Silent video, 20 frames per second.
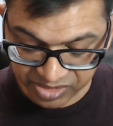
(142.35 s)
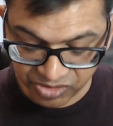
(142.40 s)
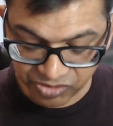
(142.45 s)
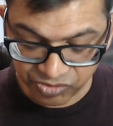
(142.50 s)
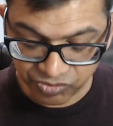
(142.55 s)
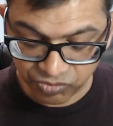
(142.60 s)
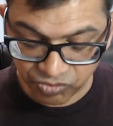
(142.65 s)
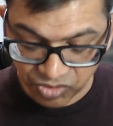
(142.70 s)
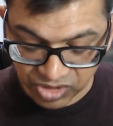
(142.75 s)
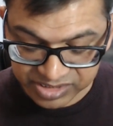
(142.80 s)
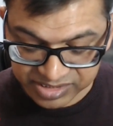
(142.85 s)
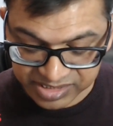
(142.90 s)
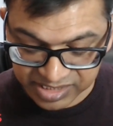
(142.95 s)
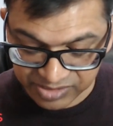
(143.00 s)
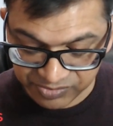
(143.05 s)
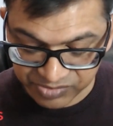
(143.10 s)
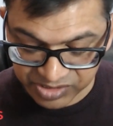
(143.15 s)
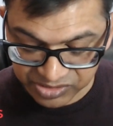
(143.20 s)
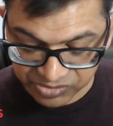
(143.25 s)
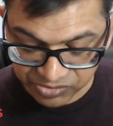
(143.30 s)
What then
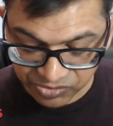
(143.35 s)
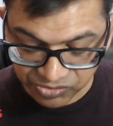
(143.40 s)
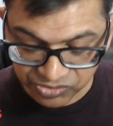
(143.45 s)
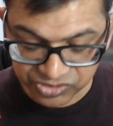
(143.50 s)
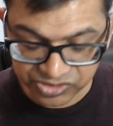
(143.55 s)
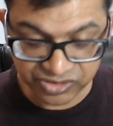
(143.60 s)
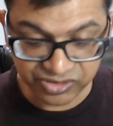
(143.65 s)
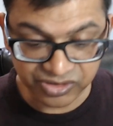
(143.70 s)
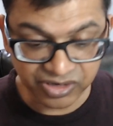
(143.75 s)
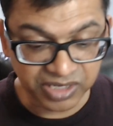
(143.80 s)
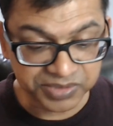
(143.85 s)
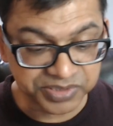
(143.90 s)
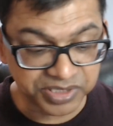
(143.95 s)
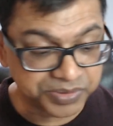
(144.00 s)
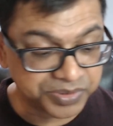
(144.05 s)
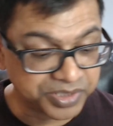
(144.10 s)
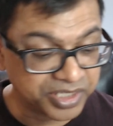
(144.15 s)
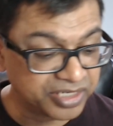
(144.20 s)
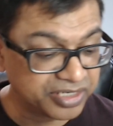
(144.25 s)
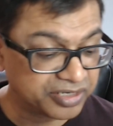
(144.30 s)
will the owner of the
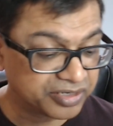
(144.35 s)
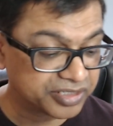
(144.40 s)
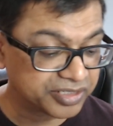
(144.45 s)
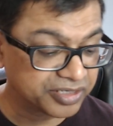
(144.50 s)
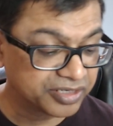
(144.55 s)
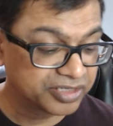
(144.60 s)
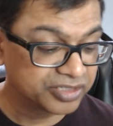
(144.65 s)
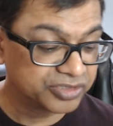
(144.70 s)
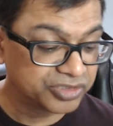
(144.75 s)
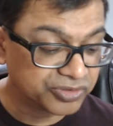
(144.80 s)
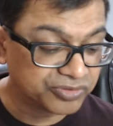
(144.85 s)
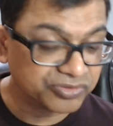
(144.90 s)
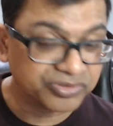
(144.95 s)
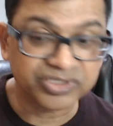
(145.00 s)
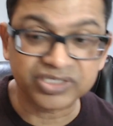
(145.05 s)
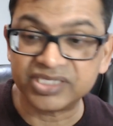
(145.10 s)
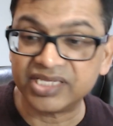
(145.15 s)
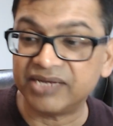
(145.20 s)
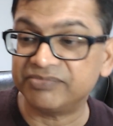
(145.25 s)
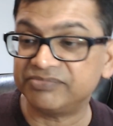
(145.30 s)
vineyard do to
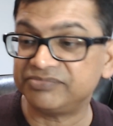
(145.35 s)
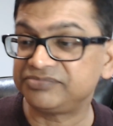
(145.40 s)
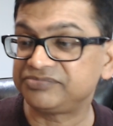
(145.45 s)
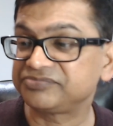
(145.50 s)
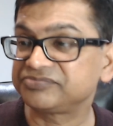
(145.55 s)
them?